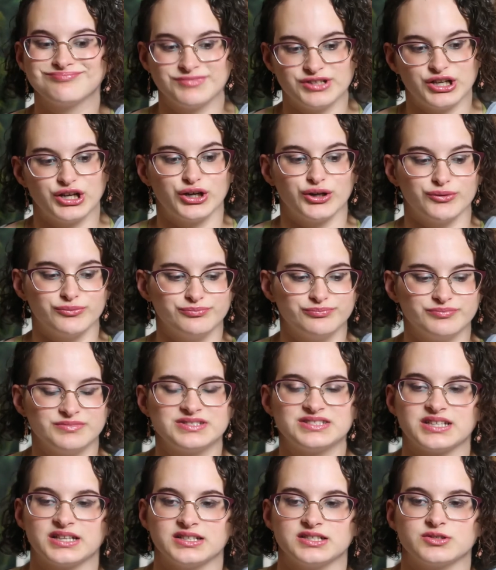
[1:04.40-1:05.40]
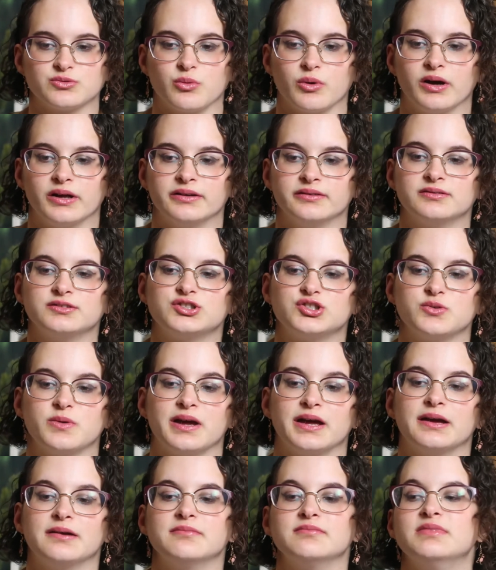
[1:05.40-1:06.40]
you know sent one to
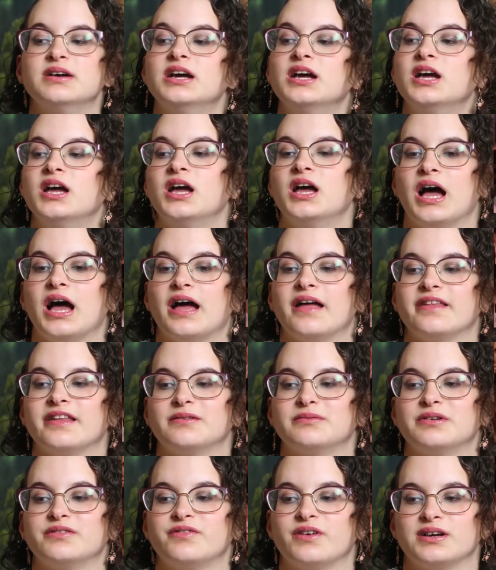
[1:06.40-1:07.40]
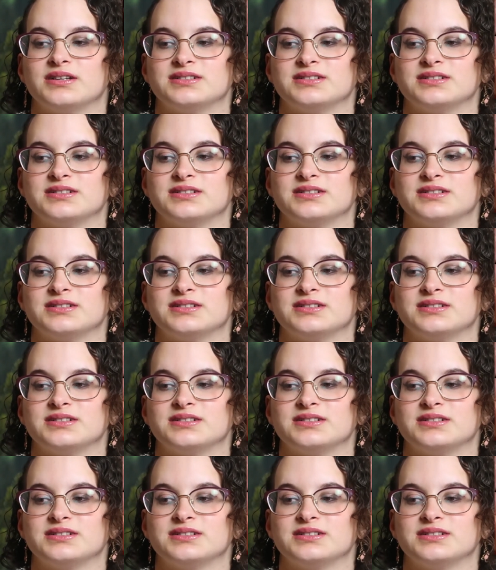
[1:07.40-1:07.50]
him and then we